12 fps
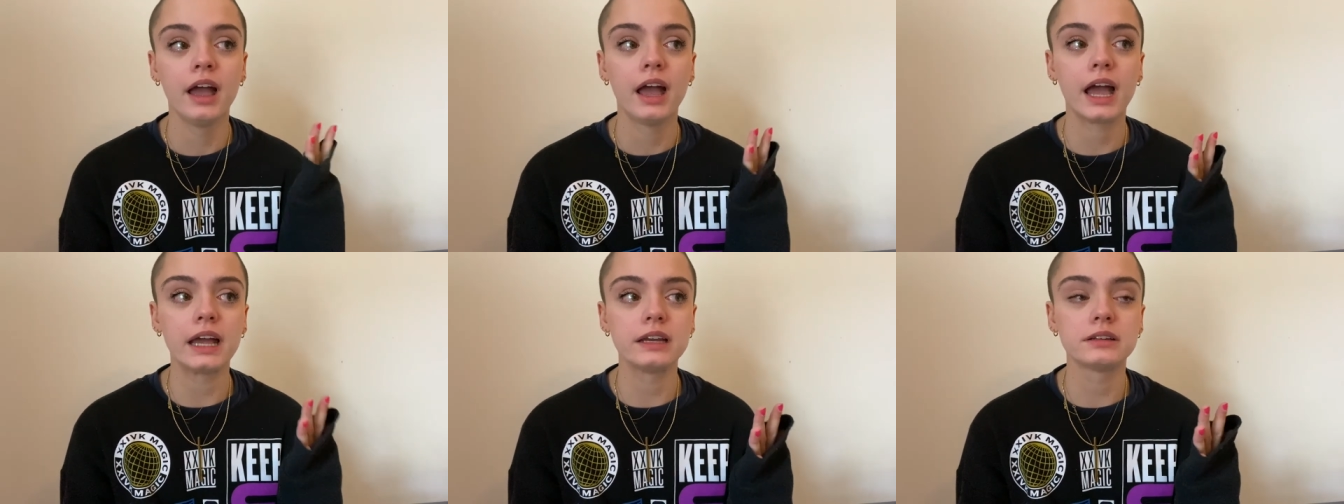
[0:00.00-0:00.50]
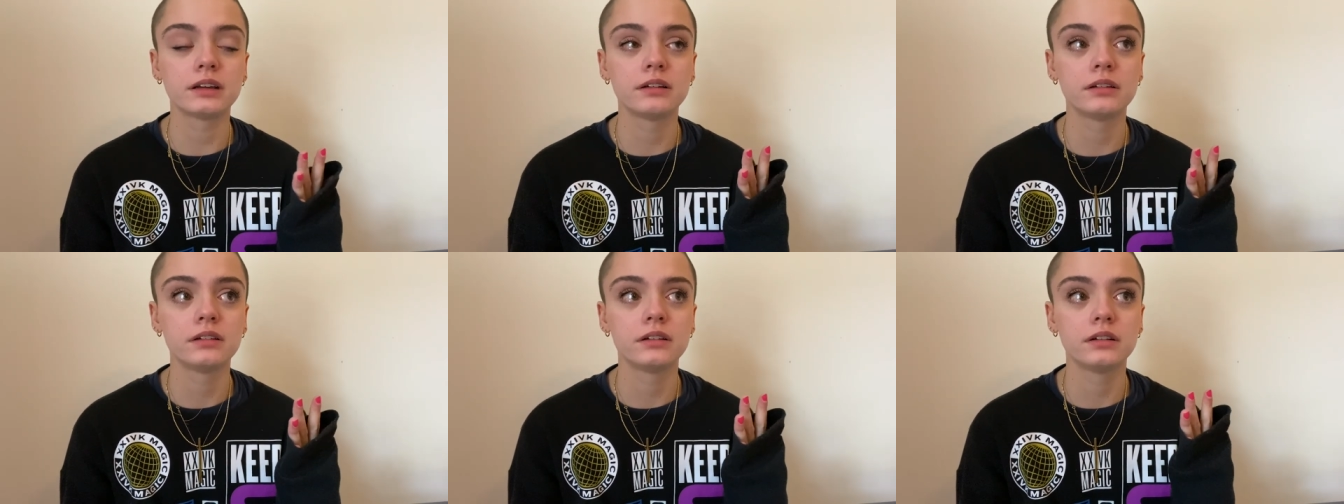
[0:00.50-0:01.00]
and
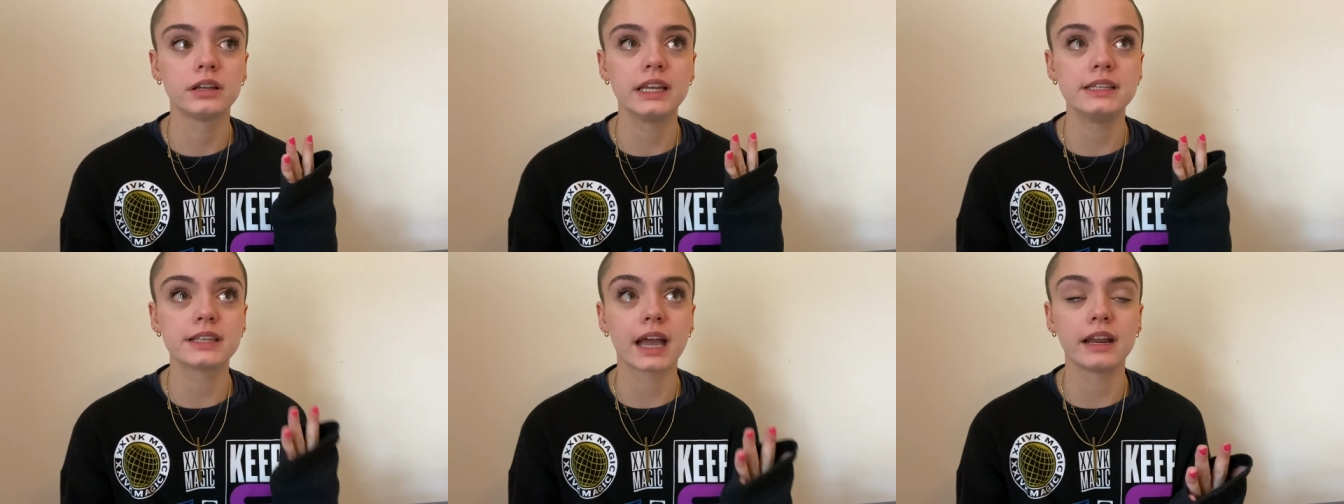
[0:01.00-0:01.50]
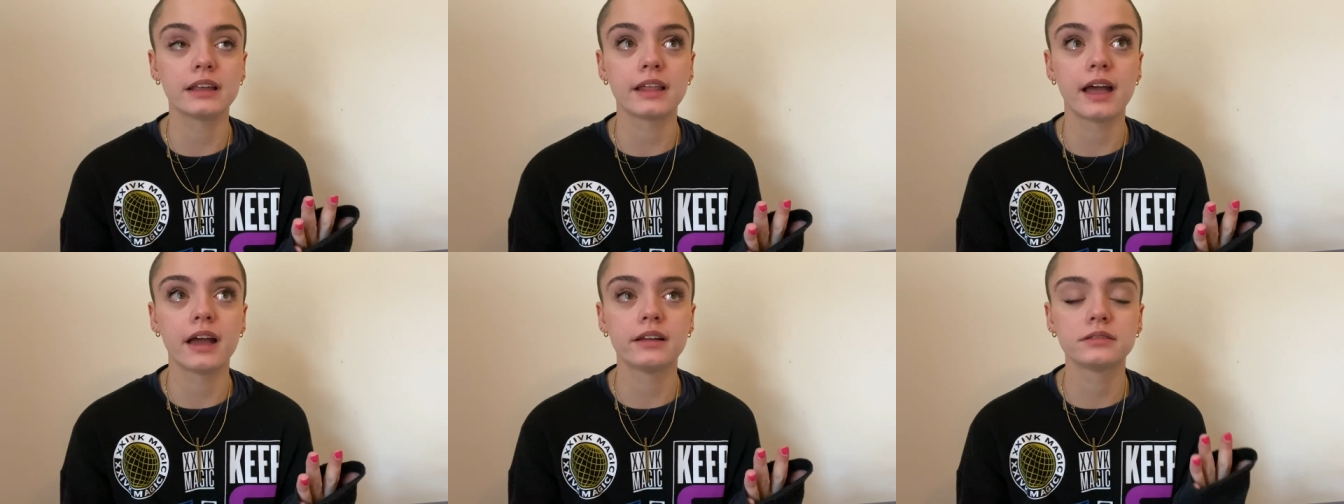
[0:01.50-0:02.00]
he's getting
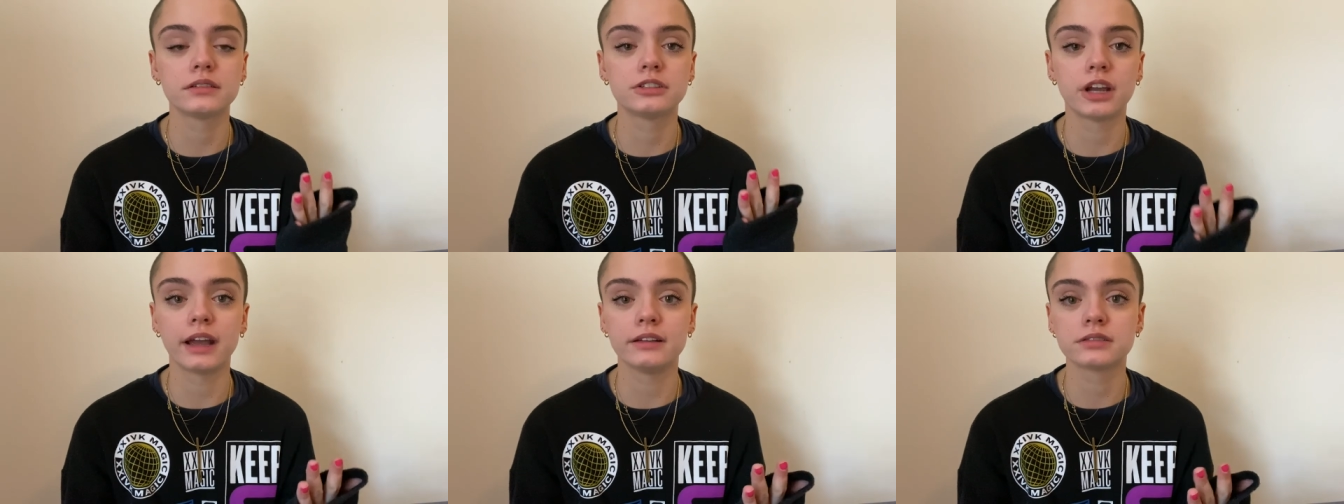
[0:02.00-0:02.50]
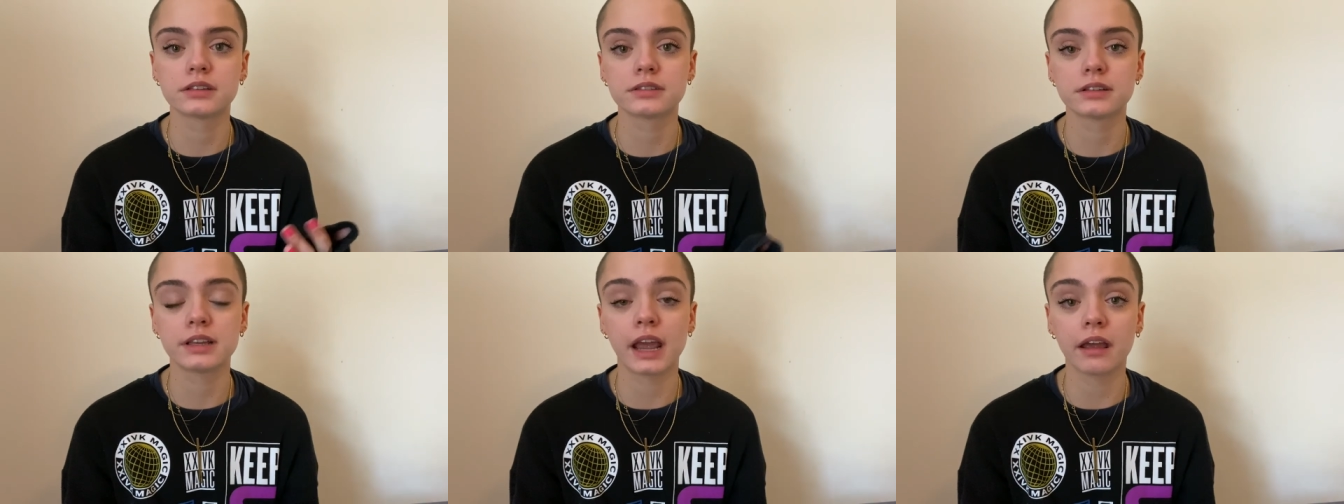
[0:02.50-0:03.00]
that chance
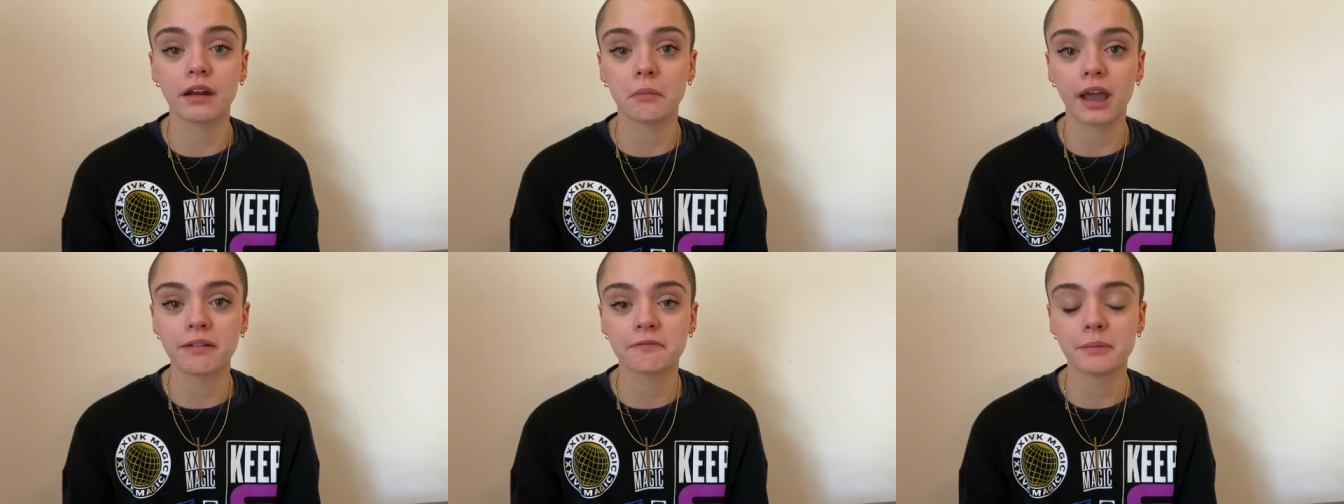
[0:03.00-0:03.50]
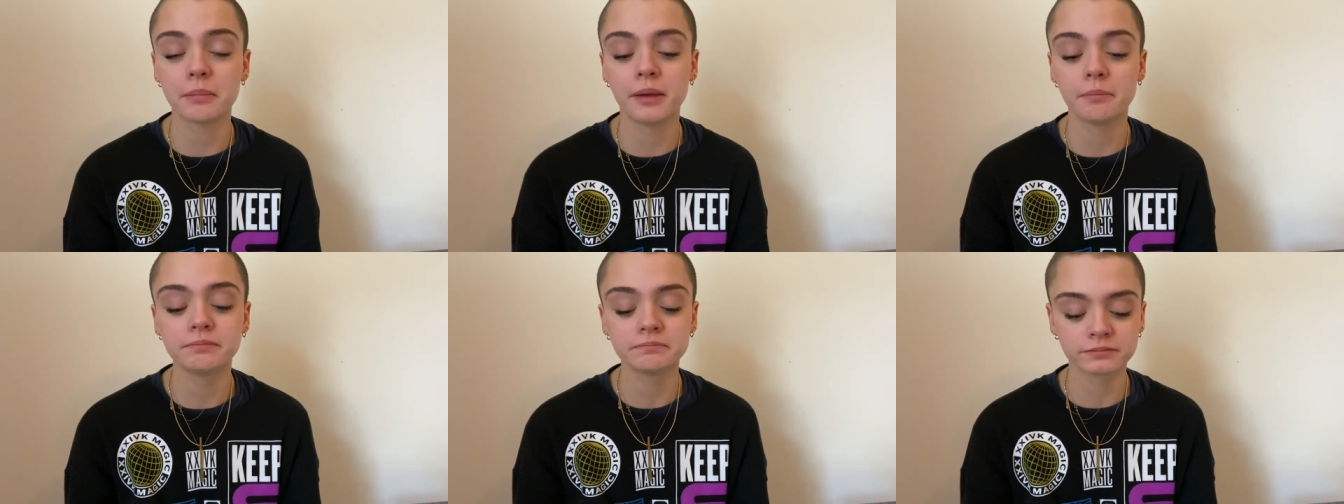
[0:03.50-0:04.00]
taken away from him.